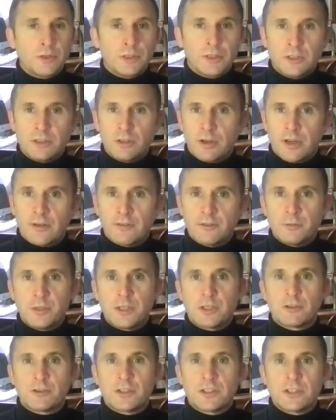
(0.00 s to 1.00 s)
you don't have to be a
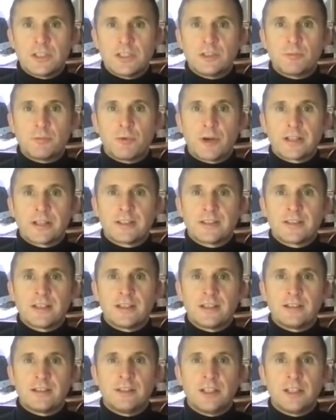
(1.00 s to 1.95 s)
Christian to practice it,